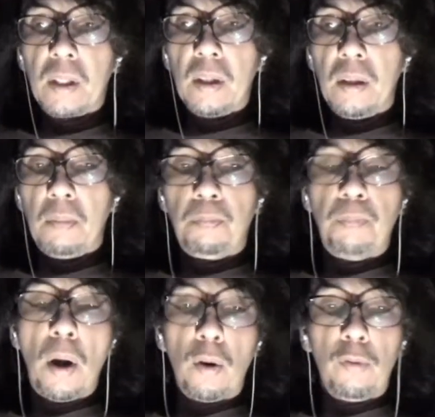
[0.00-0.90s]
uh,
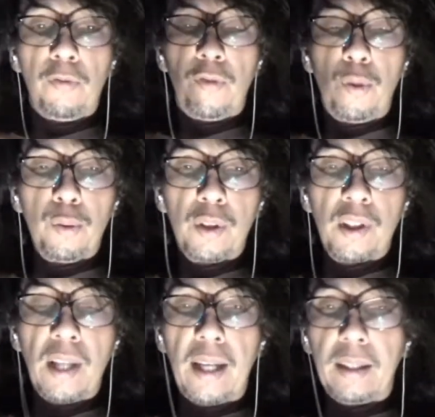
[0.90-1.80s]
borrow
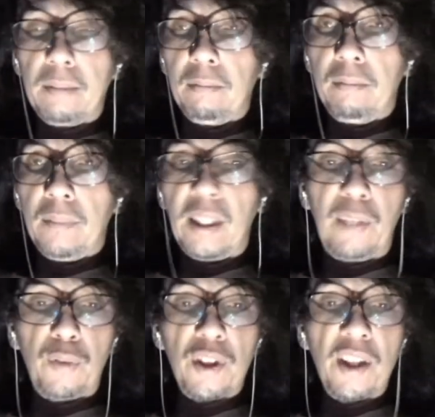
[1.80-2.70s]
phones like like
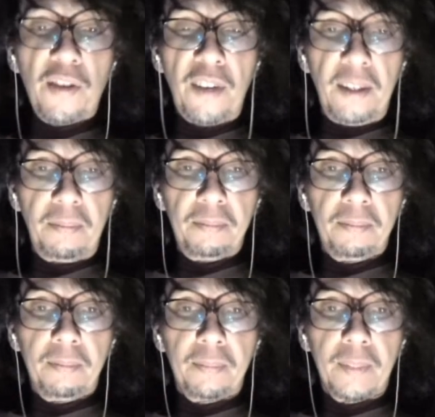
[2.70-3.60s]
it was nothing,
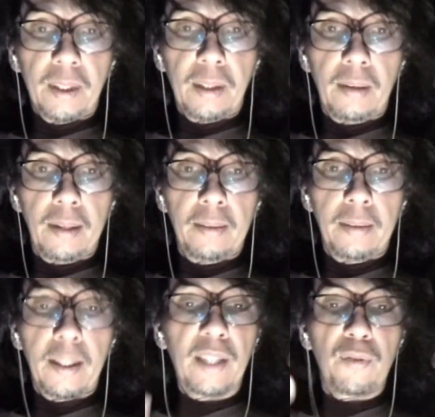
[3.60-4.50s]
right?
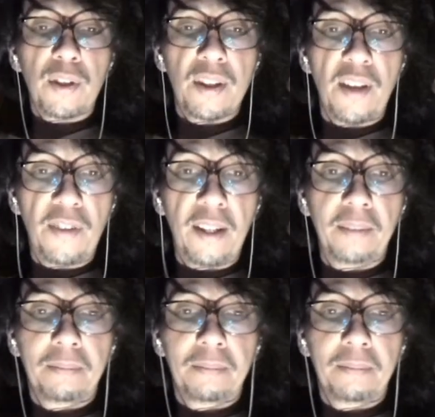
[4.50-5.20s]
Like it was nothing.